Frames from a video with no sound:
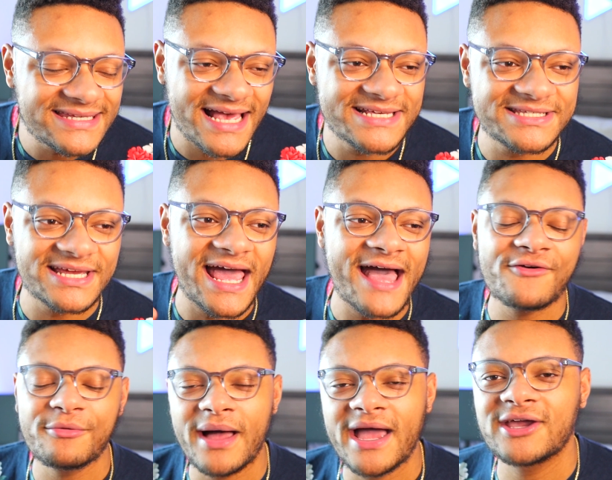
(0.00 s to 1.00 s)
tested
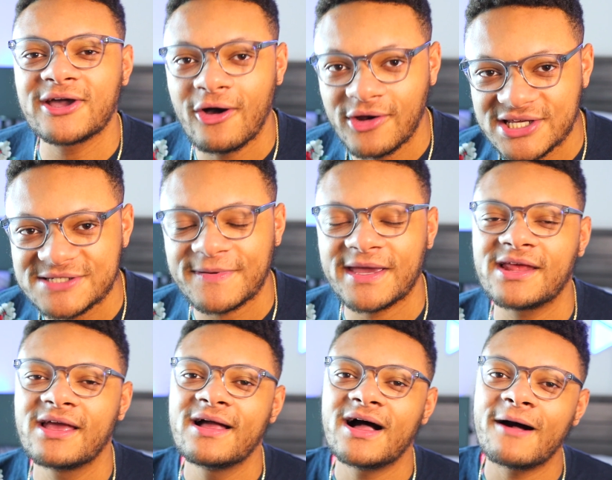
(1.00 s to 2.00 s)
having my encoding
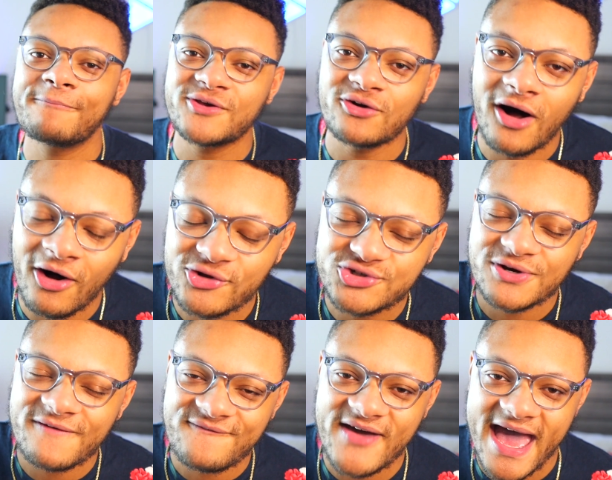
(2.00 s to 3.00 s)
speed up to
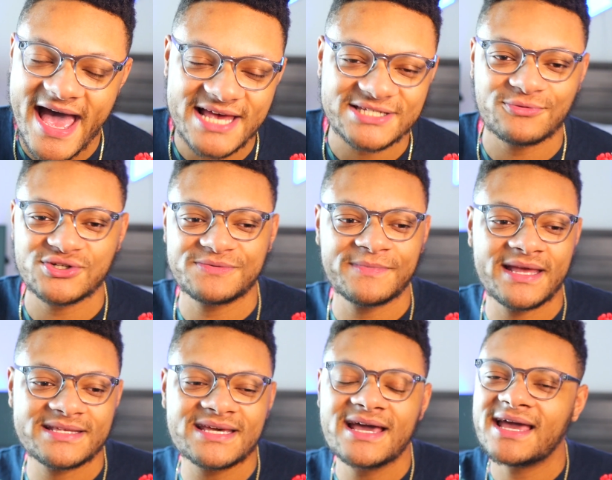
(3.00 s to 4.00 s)
ultra fast, which
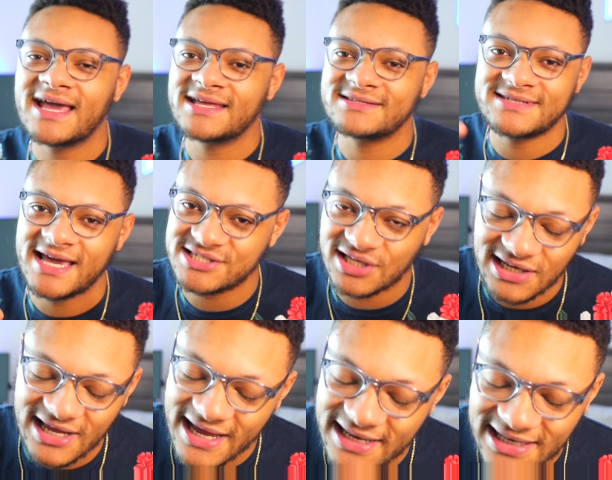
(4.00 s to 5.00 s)
means it takes a
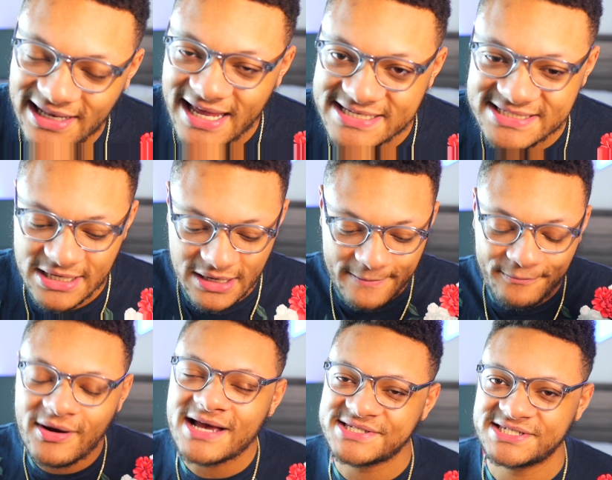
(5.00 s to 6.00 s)
lot less
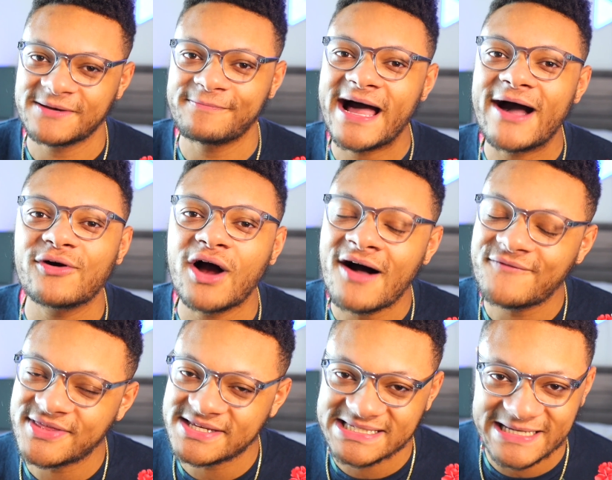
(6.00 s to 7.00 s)
processing power off
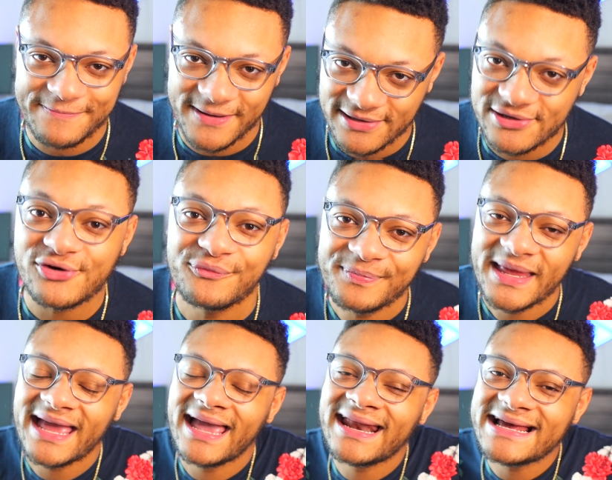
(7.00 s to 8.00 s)
of the CPU,
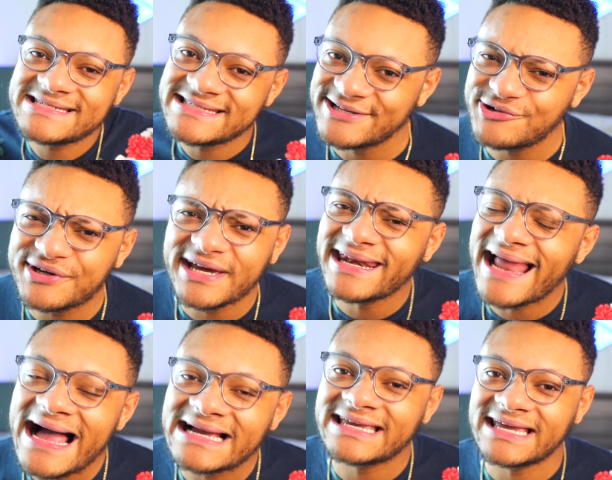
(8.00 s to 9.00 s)
and I still could
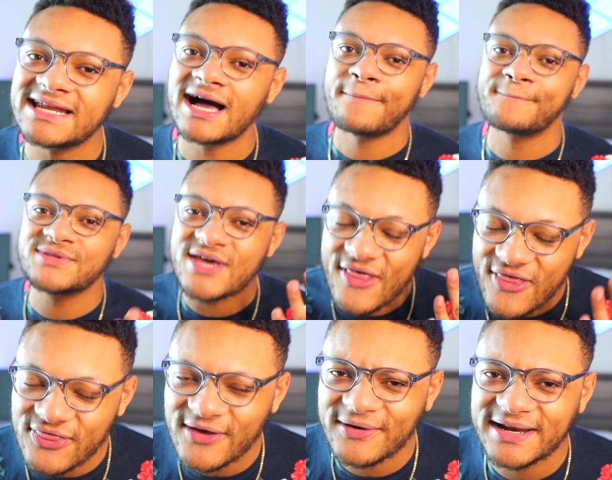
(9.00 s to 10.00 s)
not get up to
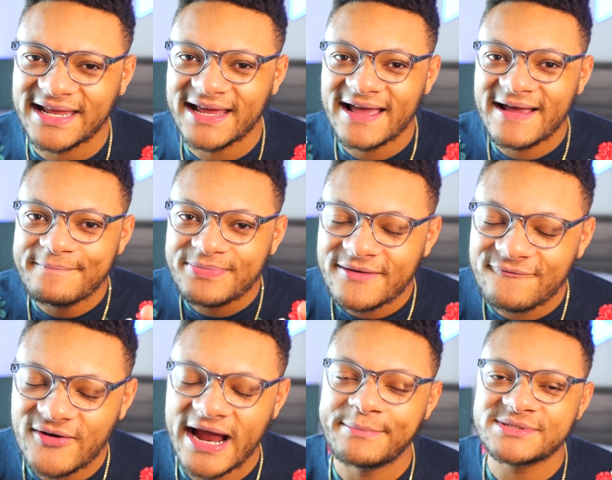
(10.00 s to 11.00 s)
30
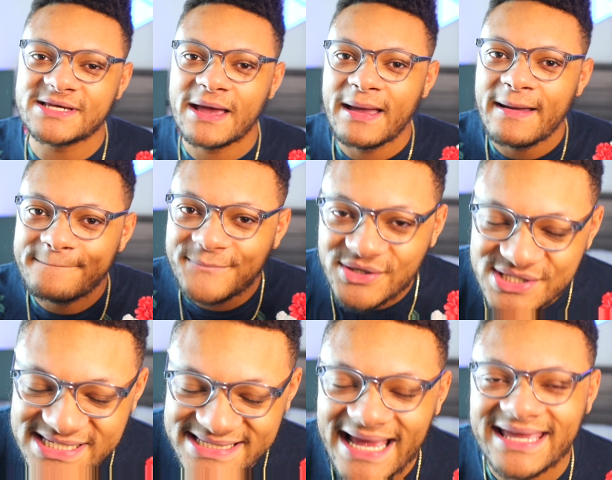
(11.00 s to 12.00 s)
frames per
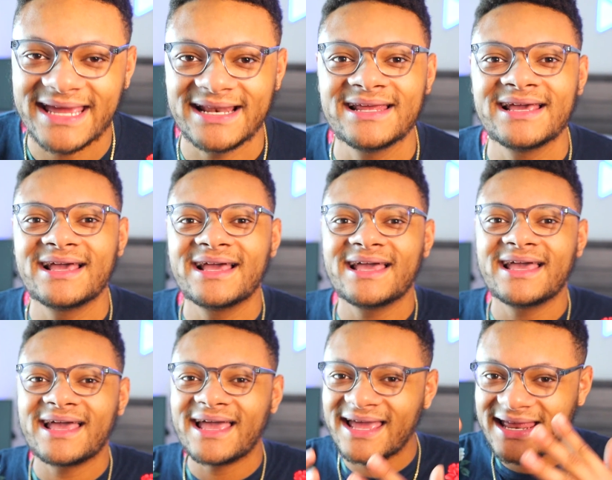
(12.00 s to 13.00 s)
second.
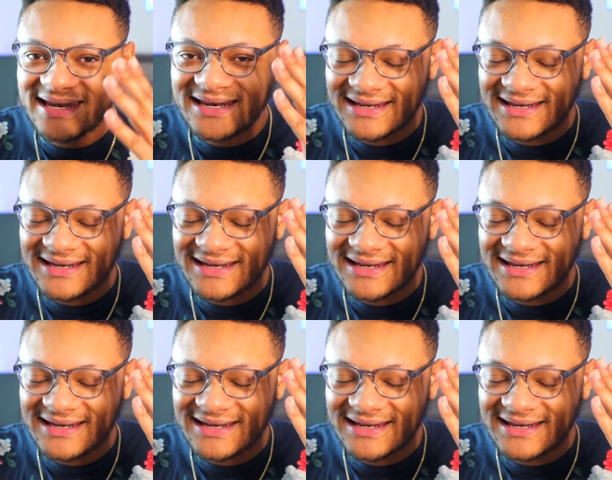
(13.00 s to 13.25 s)
And